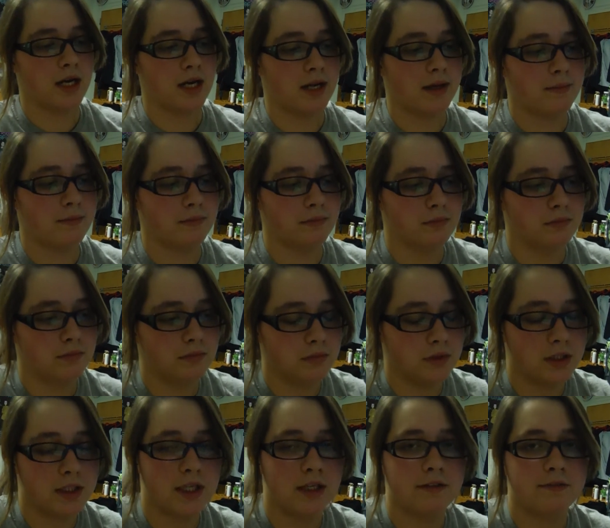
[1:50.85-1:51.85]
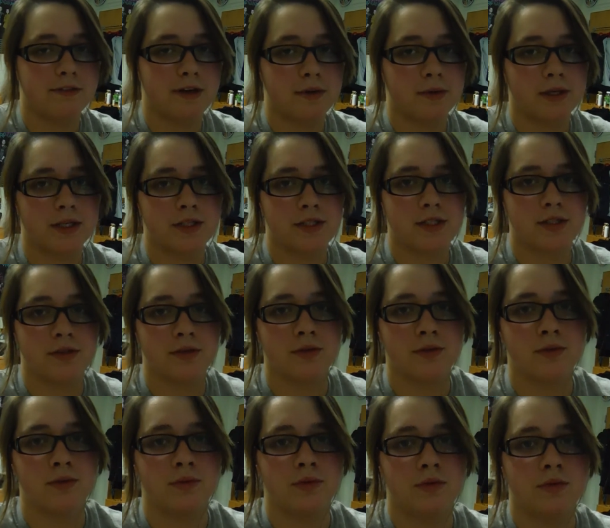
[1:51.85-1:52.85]
I'm looking forward
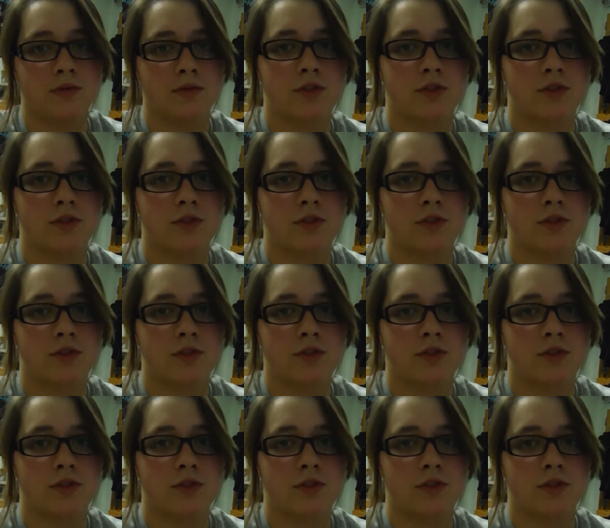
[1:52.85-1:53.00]
to